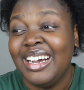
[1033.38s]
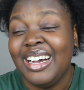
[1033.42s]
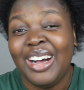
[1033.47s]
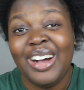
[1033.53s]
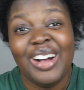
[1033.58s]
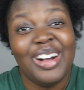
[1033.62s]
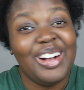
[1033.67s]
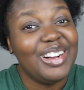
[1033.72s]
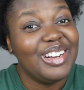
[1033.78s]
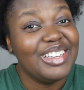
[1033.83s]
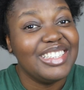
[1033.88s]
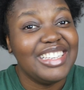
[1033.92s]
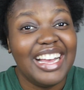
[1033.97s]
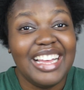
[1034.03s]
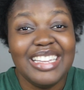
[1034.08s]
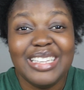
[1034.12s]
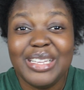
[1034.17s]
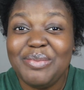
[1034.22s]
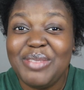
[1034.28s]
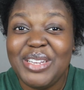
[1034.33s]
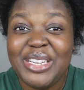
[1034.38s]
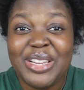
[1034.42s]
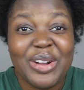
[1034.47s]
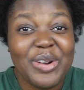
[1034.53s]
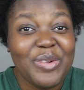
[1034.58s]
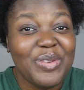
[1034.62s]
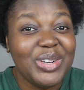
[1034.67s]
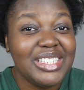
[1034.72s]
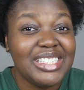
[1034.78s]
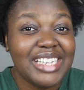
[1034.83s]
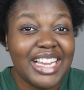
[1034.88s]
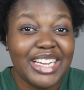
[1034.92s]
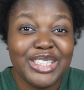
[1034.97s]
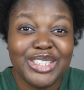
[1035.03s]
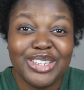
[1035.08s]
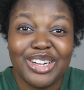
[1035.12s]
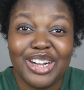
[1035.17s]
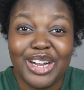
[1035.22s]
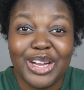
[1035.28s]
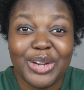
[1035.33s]
Oh, y'all let me know what side
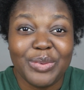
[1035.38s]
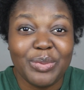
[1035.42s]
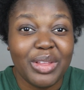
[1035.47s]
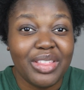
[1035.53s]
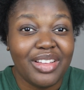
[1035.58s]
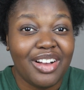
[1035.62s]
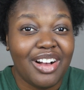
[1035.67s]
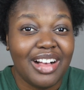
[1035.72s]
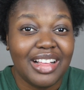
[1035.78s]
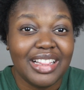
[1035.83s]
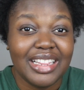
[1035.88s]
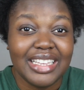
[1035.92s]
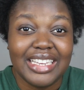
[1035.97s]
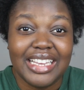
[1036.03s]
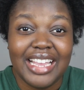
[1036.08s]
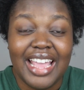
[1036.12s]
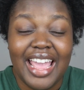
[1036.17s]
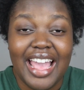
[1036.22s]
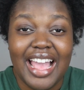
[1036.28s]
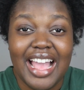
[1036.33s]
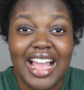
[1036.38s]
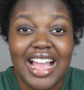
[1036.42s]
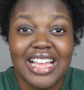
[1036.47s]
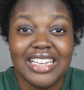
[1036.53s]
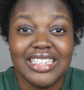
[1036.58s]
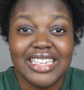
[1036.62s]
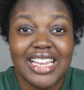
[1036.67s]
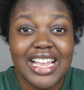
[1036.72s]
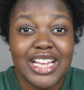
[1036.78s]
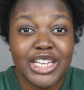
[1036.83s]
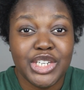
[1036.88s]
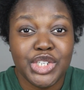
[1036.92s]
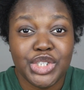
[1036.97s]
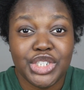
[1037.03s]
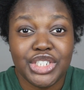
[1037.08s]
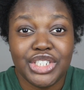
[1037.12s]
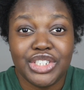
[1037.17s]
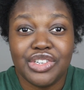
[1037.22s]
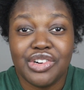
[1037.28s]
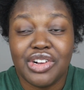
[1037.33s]
you're on with Holly and
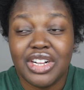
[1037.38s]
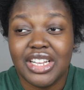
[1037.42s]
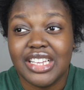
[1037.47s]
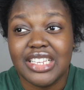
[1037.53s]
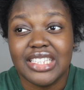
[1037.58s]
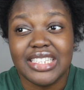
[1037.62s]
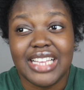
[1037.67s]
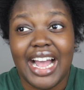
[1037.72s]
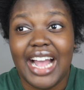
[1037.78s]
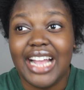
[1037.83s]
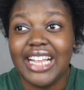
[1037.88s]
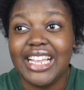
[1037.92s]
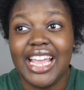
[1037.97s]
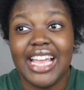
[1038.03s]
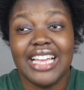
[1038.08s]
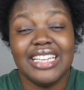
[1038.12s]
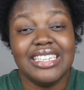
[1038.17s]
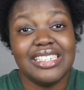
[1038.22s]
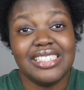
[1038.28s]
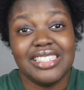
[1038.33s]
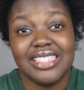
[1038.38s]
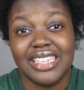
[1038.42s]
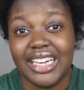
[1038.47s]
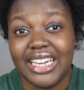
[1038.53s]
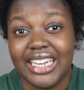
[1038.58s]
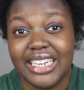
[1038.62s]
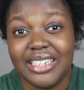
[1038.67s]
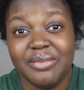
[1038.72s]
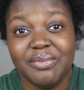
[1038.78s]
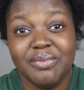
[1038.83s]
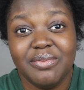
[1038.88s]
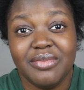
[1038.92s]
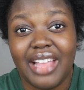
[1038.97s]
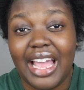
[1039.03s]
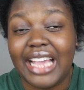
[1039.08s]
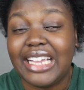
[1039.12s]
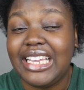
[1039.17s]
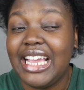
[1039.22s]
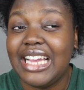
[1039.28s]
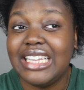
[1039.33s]
Andrew, because I can't decide.
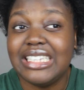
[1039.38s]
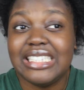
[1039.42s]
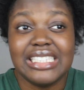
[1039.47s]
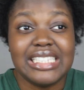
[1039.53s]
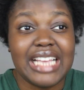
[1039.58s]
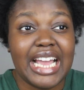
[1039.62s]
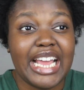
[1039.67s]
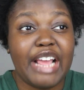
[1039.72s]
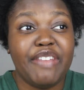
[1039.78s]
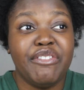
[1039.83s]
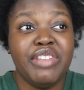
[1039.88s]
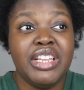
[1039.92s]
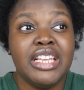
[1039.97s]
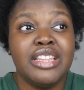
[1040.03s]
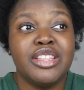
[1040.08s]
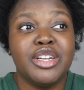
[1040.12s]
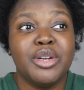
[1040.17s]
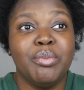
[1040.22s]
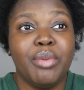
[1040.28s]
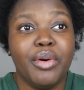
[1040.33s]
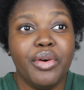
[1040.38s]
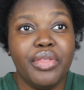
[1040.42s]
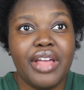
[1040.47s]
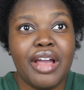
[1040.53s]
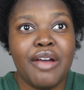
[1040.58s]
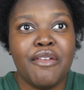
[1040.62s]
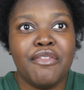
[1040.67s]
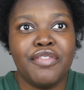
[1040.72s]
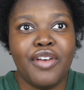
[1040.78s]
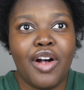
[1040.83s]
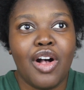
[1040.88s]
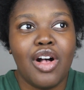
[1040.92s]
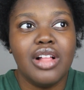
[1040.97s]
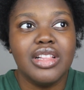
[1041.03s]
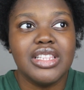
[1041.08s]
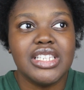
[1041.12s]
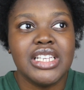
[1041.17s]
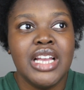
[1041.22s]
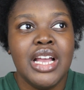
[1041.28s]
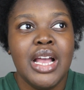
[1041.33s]
I can't decide. I feel like they're both at
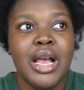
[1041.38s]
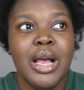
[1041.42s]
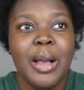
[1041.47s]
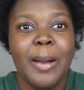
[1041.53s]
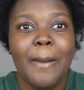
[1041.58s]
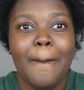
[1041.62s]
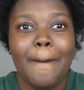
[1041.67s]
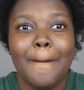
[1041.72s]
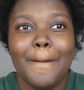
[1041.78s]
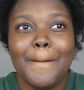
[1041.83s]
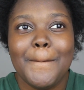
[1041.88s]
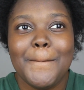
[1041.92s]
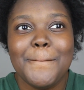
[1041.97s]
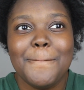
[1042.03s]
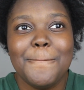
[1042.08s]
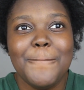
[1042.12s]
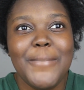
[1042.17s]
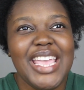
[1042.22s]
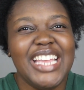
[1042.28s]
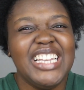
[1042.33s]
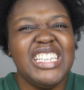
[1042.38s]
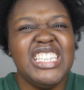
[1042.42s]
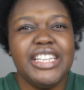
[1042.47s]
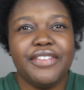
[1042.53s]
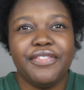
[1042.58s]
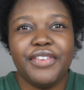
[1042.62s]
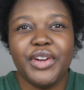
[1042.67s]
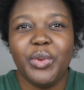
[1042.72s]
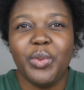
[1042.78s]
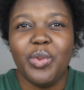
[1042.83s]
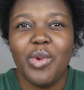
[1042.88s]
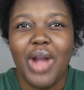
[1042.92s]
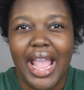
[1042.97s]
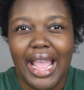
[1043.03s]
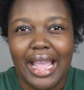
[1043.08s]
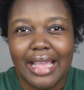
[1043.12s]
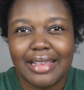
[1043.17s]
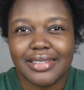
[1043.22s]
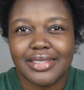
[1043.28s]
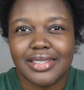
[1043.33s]
fault in different
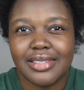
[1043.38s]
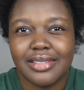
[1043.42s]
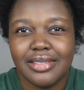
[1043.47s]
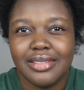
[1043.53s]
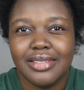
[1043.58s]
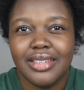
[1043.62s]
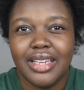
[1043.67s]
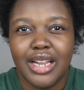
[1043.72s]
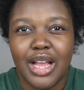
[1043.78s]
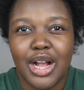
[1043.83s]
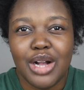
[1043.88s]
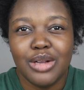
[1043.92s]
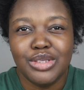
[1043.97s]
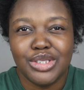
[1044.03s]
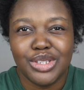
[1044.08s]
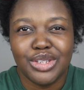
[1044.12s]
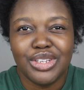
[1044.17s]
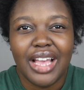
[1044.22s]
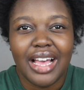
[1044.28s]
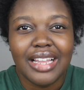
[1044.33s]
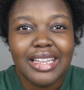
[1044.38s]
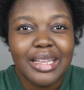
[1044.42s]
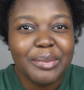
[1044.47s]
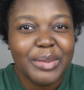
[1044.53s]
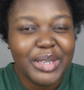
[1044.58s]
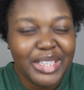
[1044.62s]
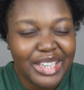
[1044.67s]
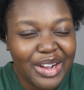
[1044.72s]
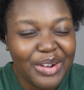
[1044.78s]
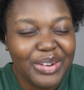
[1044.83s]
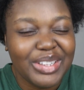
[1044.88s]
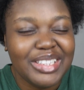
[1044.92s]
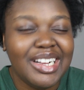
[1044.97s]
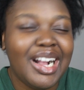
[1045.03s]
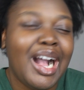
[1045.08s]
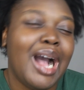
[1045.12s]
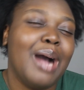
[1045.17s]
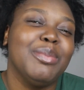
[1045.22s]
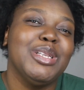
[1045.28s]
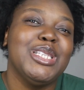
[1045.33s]
ways, you know? So y'all let me know in the
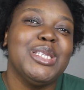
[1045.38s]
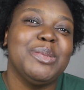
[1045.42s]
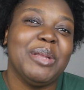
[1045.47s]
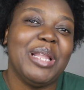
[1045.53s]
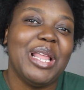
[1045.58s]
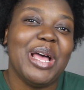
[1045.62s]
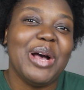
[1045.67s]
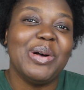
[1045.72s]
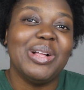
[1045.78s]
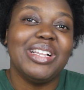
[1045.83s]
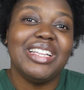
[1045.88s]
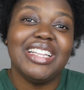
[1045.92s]
comments below.